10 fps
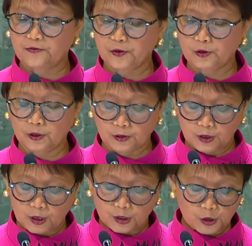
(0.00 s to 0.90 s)
role
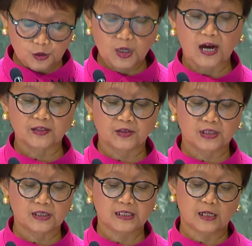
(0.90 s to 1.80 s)
to counter
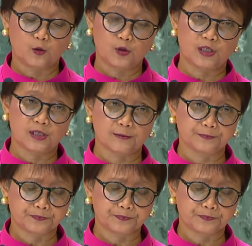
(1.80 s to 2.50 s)
terrorism.